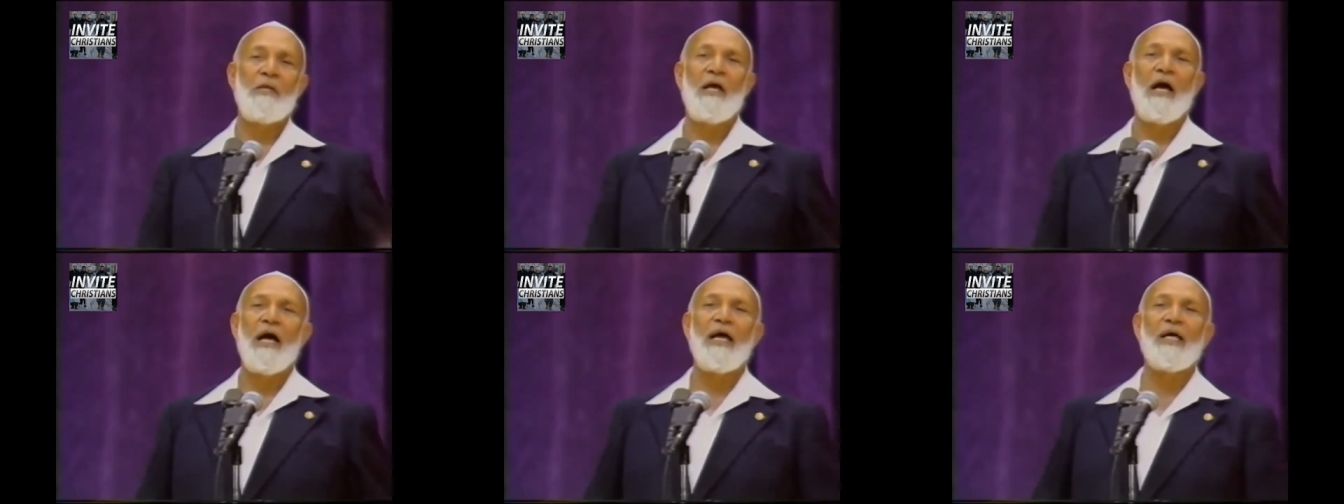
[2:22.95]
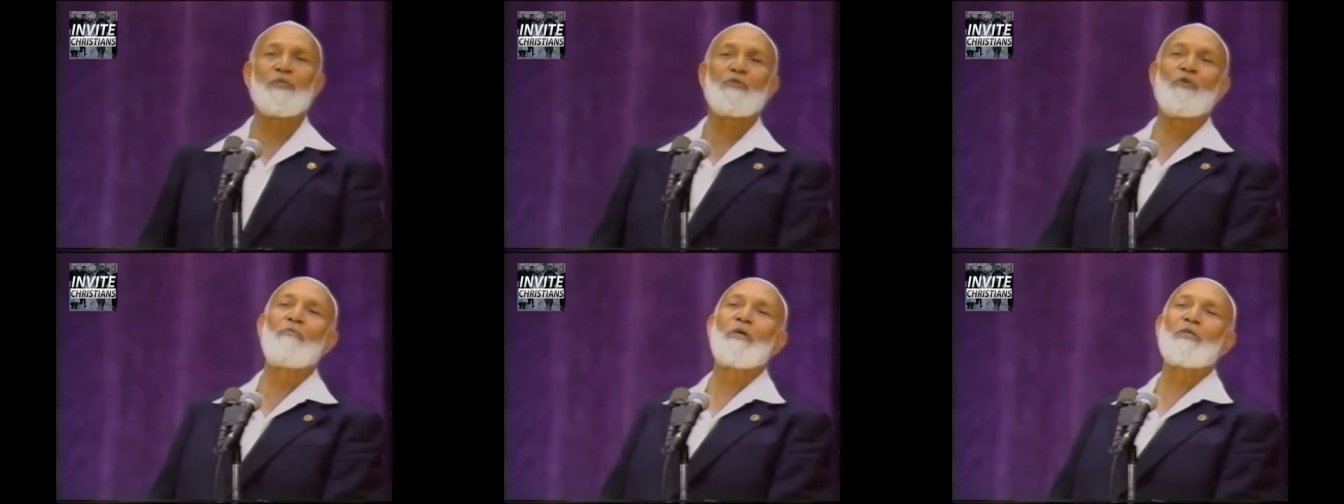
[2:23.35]
I have
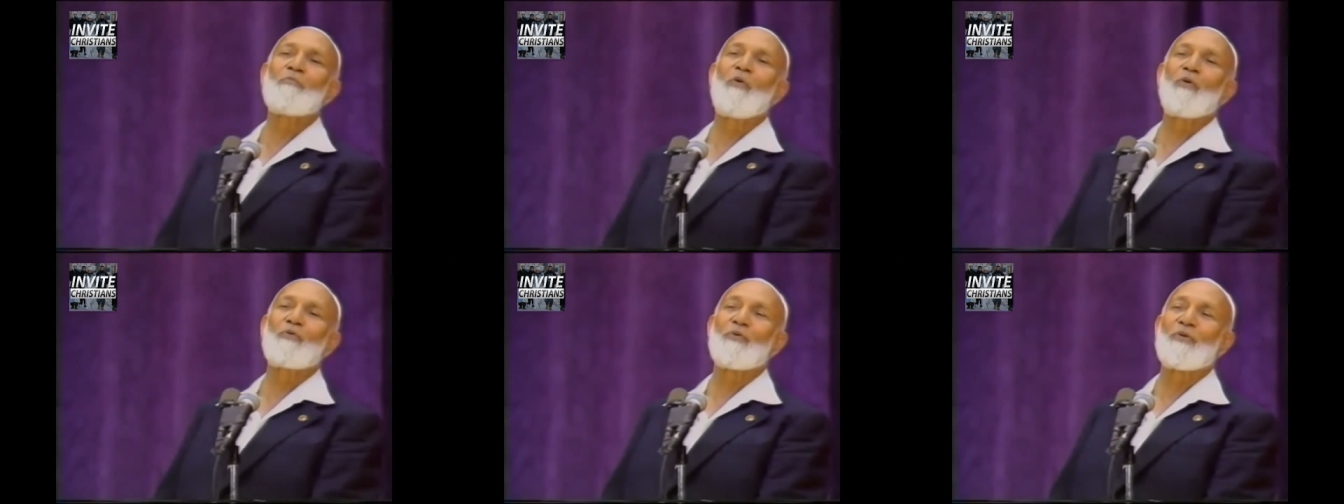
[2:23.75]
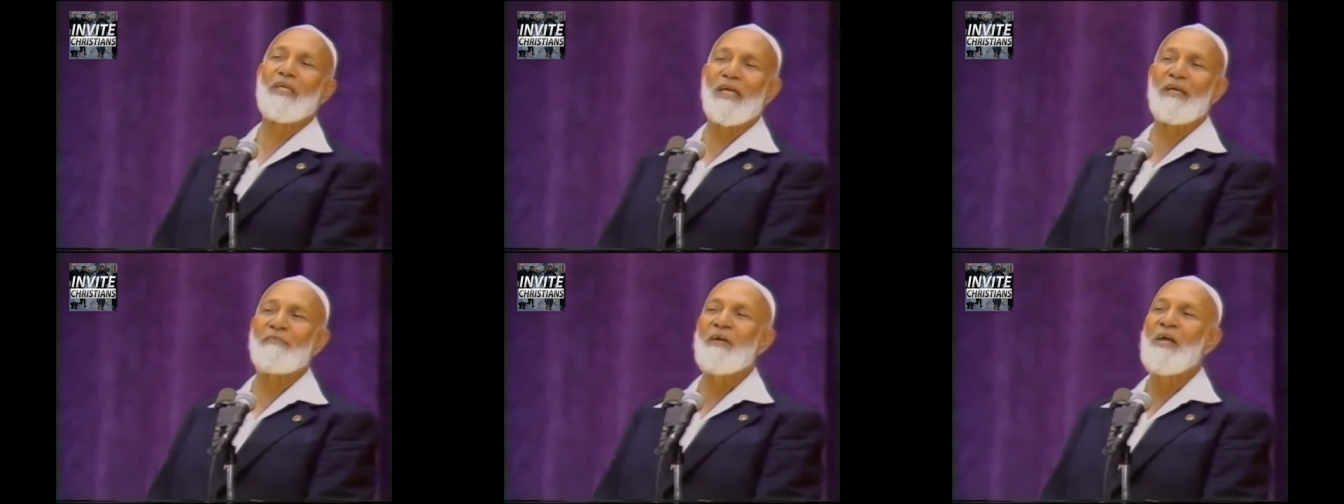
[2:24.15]
so much more to
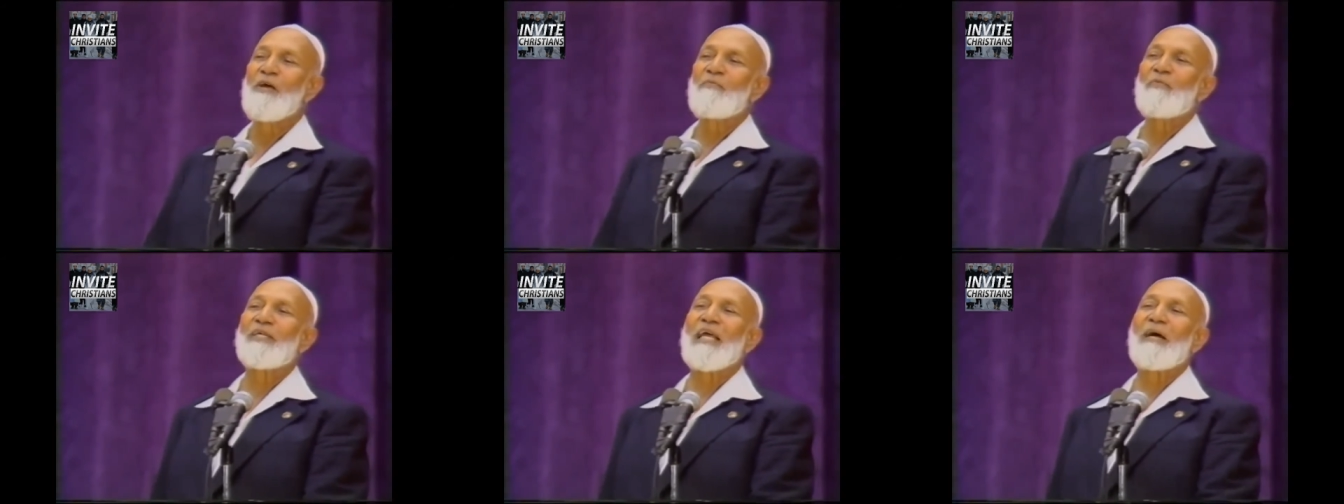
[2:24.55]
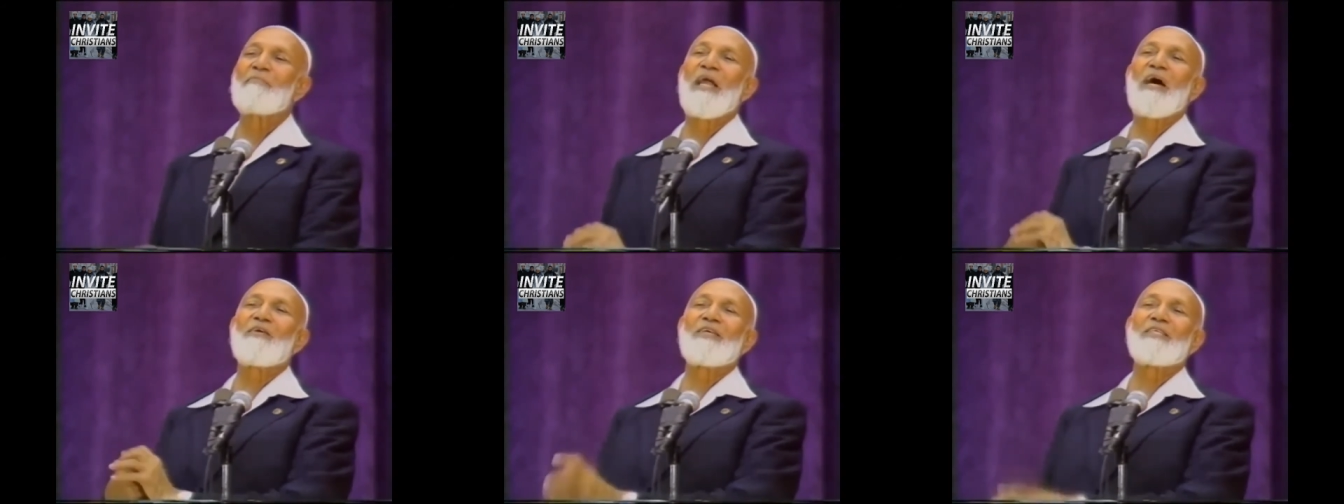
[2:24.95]
give, which I'm
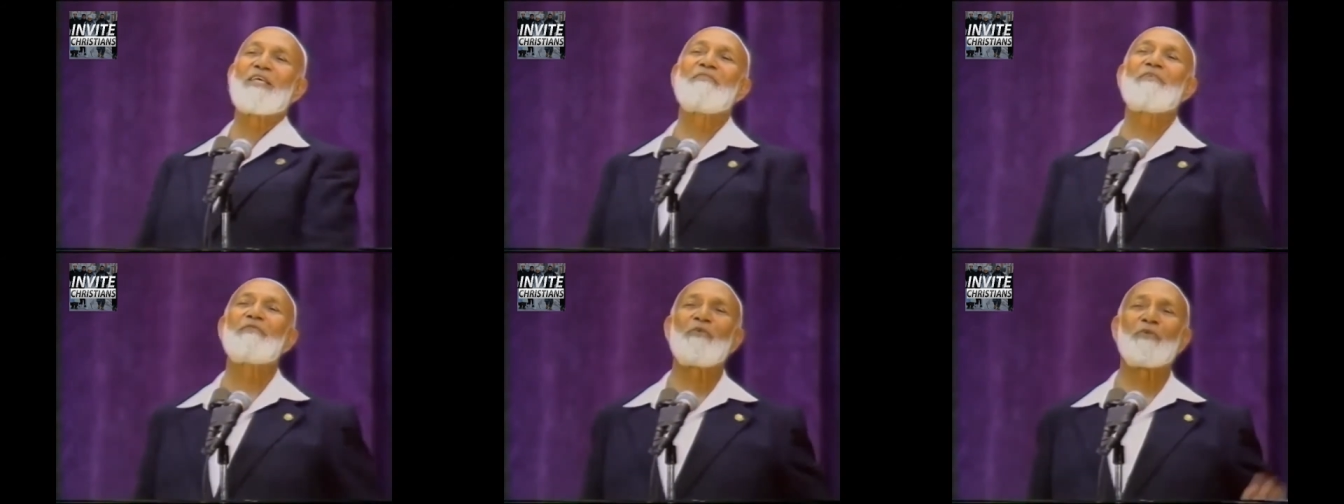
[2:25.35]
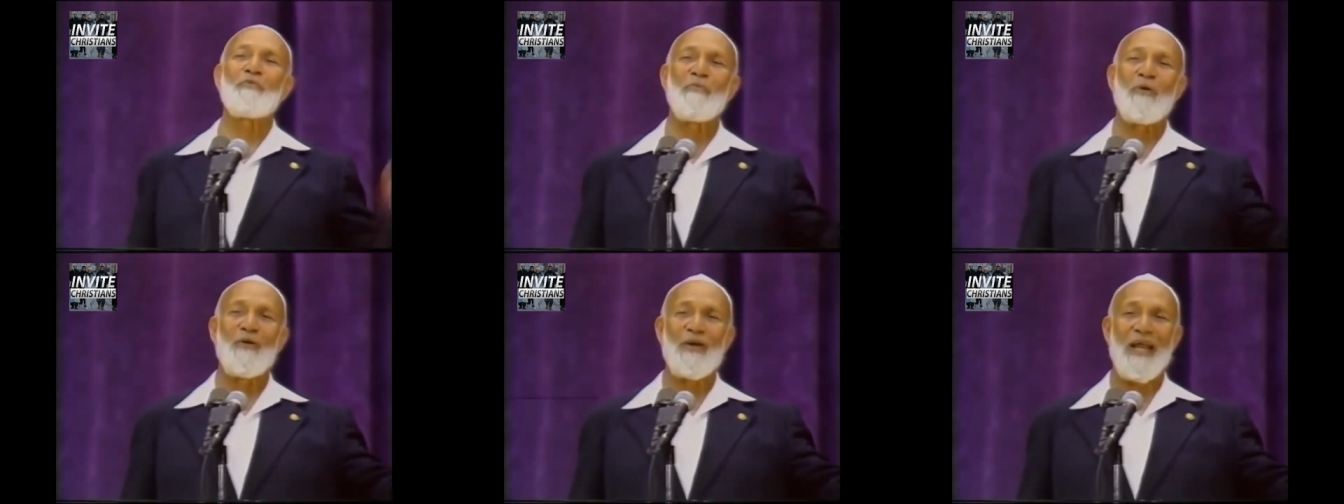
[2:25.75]
now reserving for
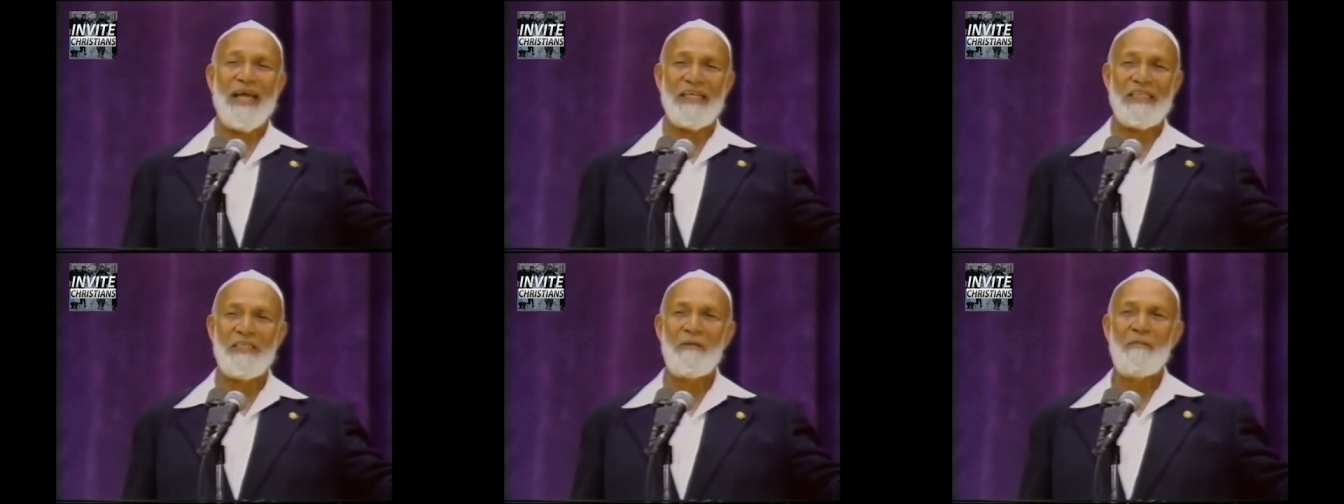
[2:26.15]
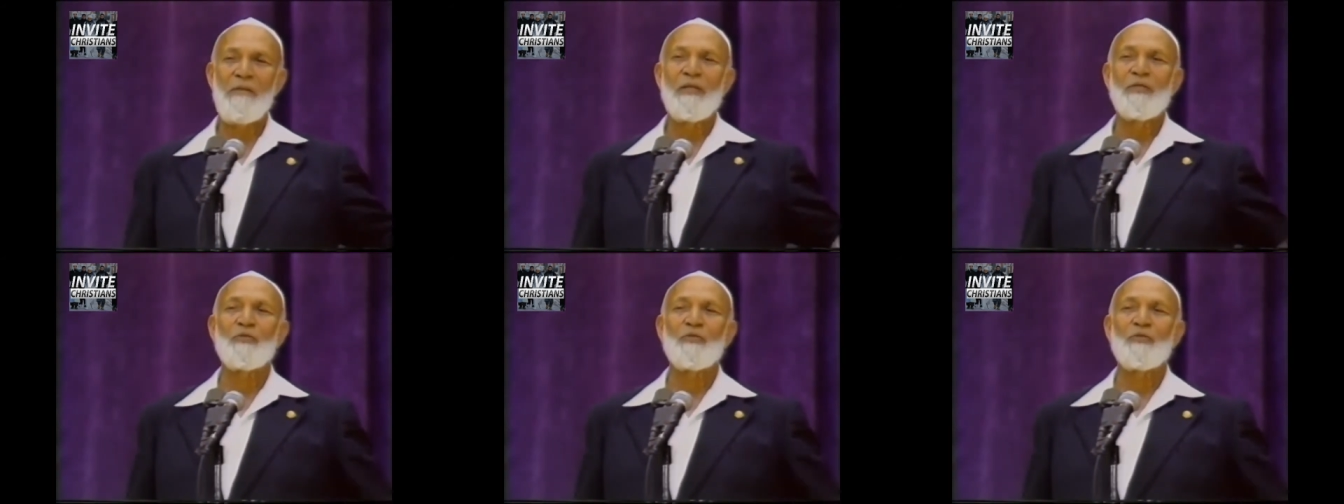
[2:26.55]
tomorrow night.